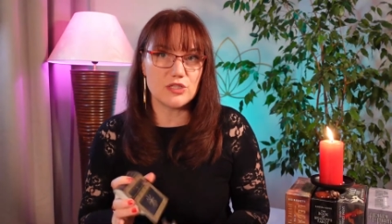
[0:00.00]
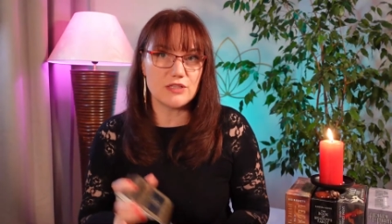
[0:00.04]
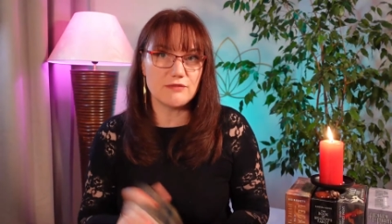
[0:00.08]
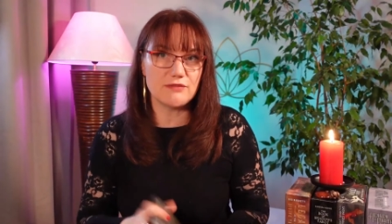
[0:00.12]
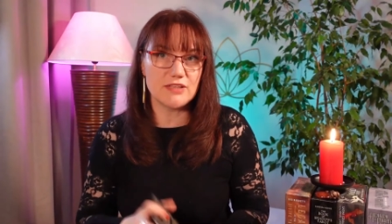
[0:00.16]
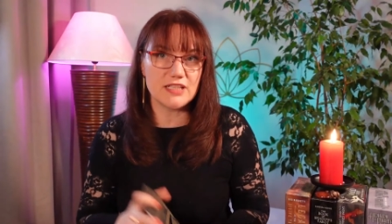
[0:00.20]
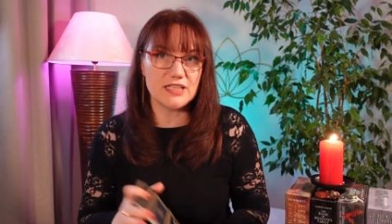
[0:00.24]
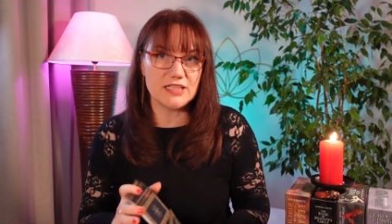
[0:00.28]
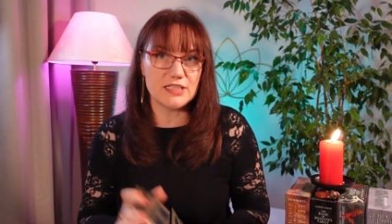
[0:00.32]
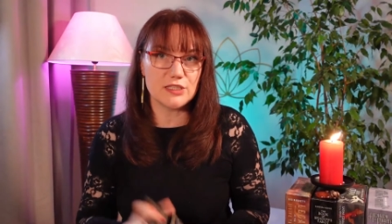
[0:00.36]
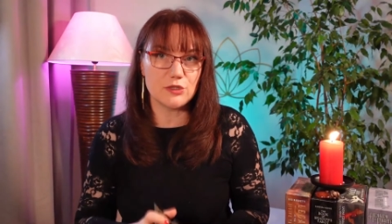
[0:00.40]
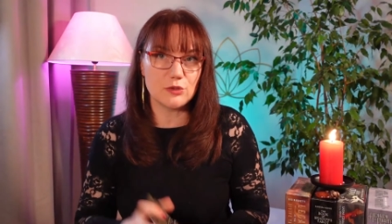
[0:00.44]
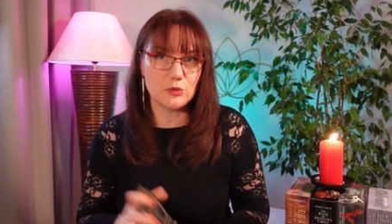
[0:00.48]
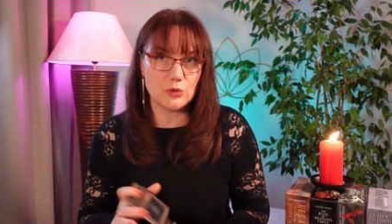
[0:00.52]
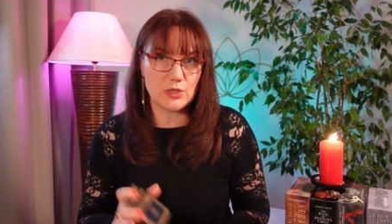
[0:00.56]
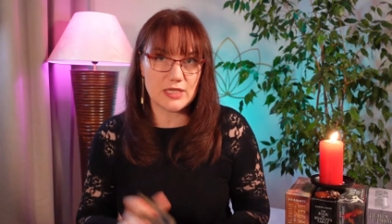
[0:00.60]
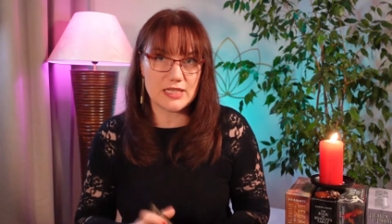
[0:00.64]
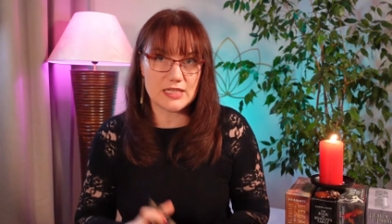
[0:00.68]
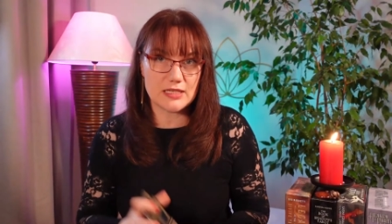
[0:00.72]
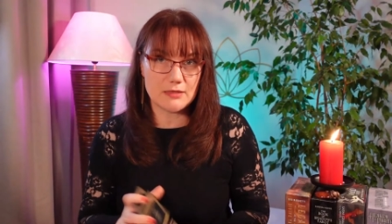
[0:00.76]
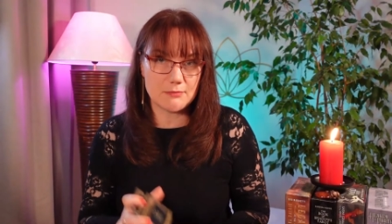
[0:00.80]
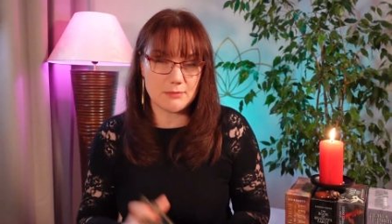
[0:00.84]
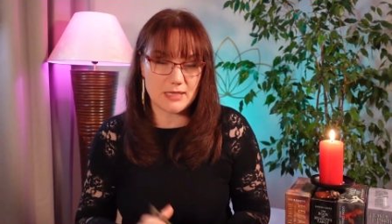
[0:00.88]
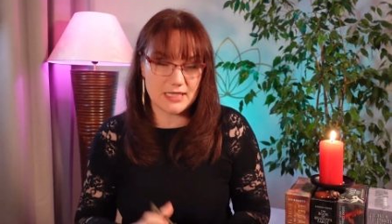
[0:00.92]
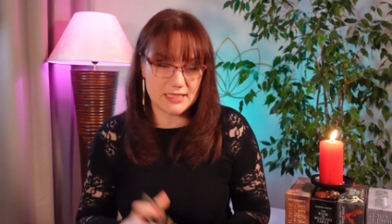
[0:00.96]
reveal it to
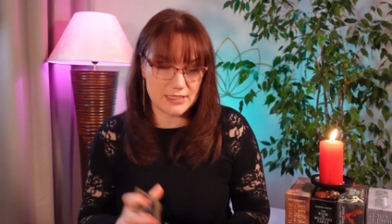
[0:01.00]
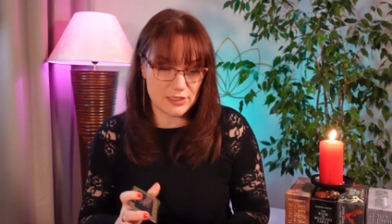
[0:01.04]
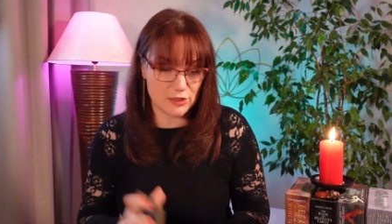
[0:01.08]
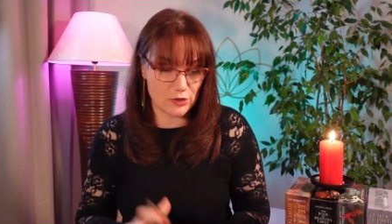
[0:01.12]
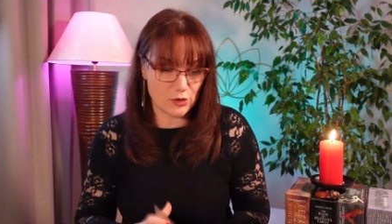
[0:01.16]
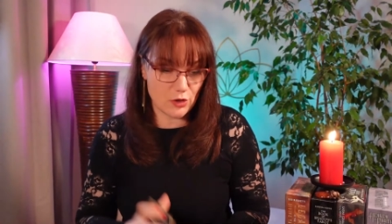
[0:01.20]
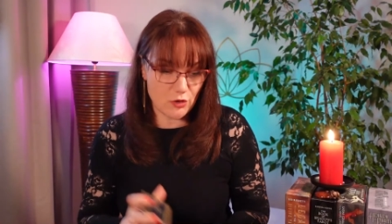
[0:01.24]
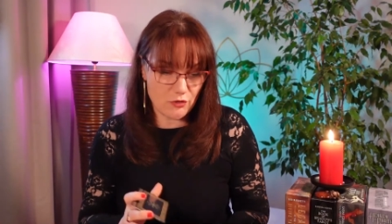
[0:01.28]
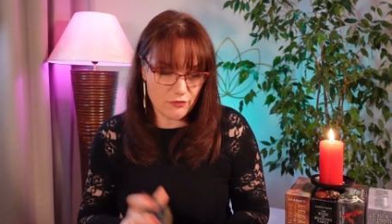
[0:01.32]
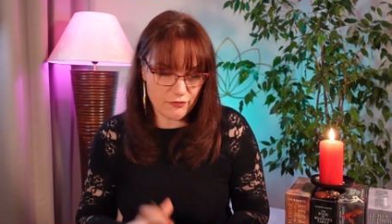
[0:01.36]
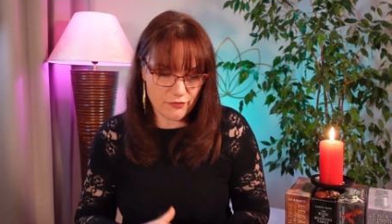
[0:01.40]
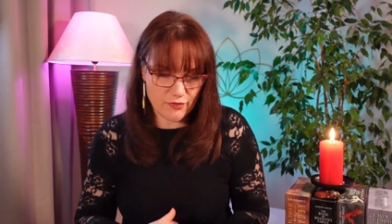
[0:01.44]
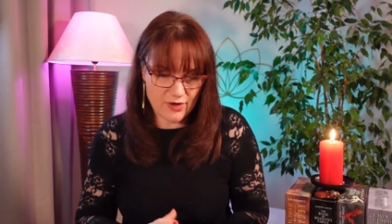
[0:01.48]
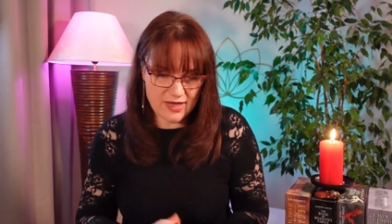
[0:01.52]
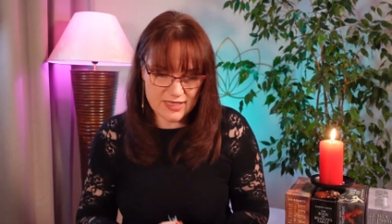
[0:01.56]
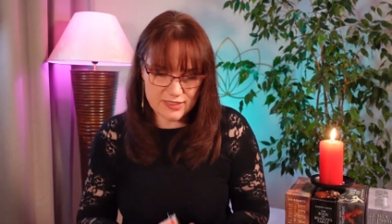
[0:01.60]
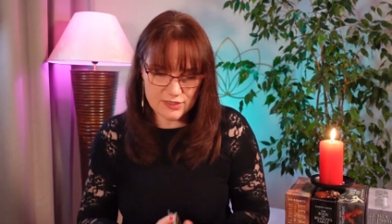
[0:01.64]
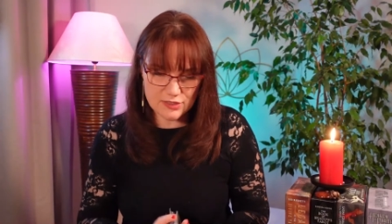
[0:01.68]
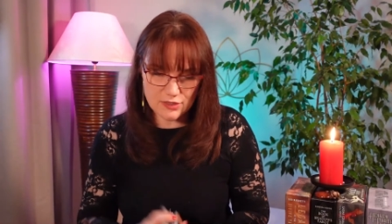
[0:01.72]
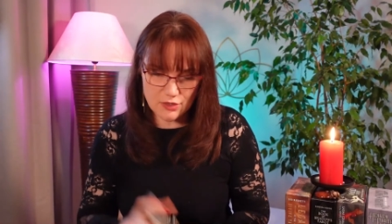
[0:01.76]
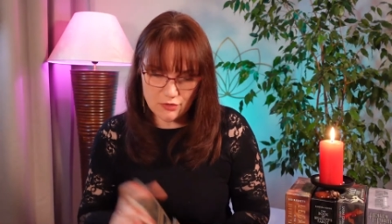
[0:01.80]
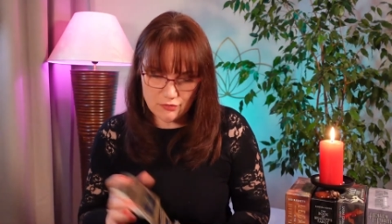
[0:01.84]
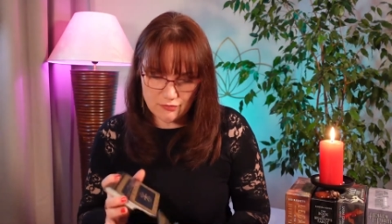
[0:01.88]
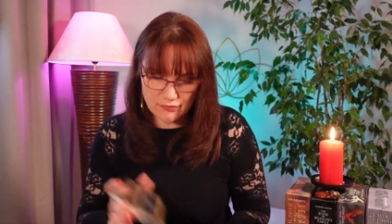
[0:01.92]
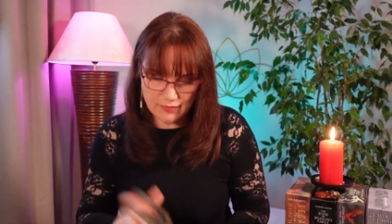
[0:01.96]
anybody. No friends,
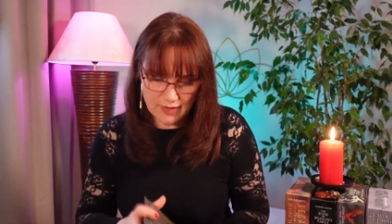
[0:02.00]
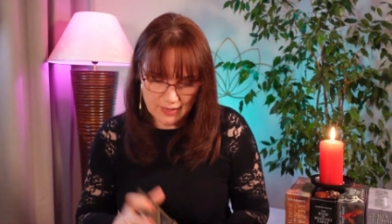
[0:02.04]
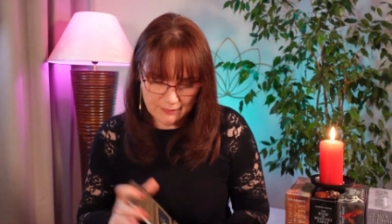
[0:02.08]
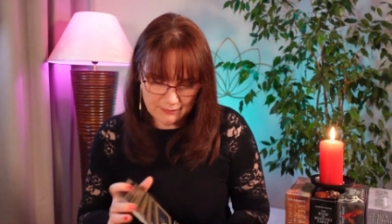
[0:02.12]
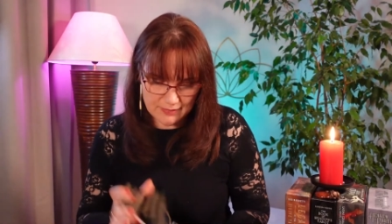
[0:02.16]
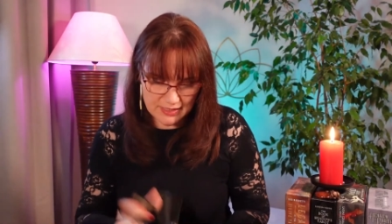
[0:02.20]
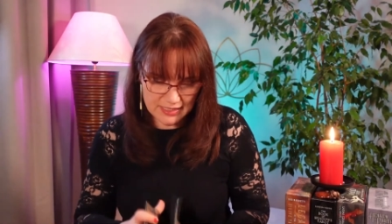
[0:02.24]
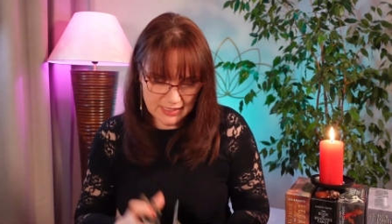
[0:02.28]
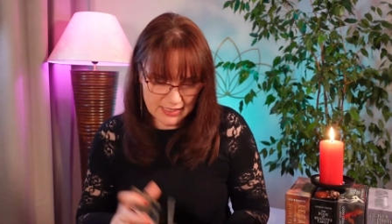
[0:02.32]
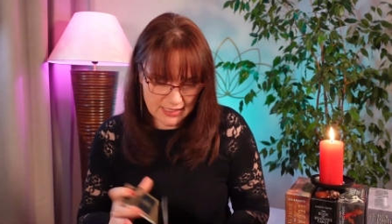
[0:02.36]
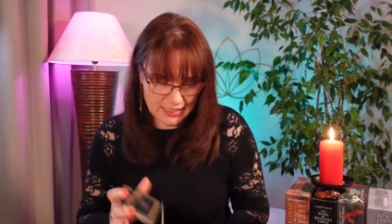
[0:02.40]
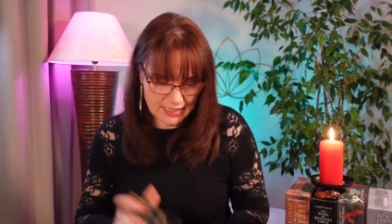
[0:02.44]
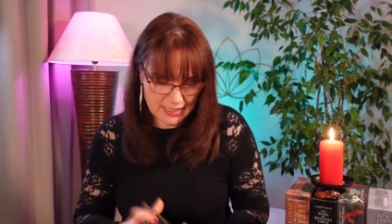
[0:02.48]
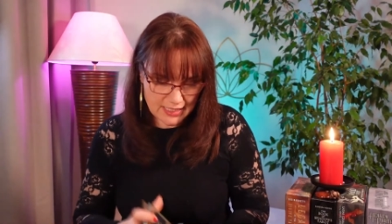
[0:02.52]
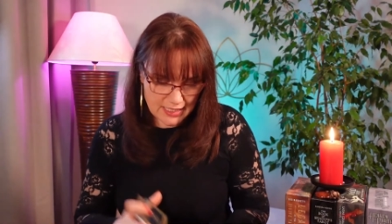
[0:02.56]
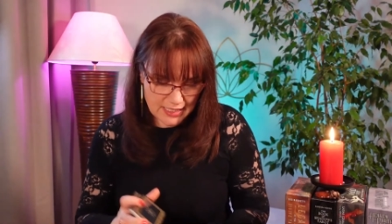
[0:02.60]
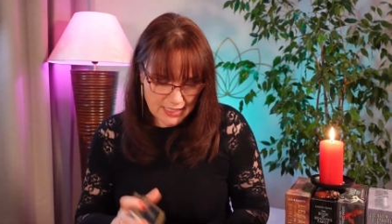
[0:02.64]
no family.